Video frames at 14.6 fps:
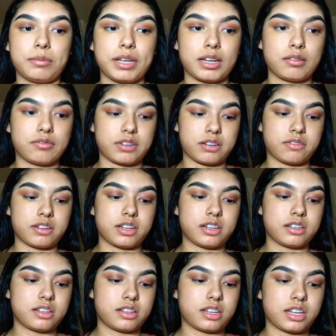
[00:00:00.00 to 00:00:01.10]
Makeup Forever
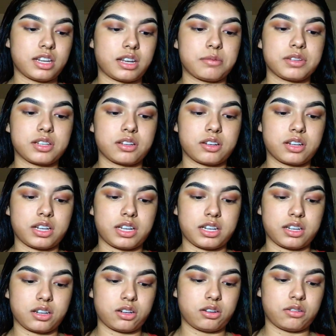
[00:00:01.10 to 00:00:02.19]
stick. I'm just gonna go ahead
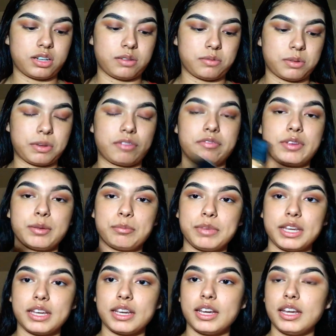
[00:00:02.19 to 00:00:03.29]
and go in with my Fit
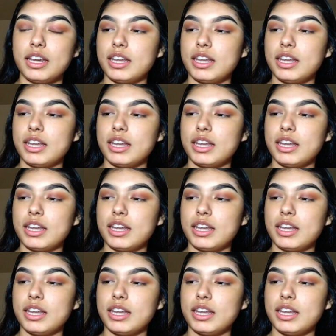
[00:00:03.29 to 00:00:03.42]
Me.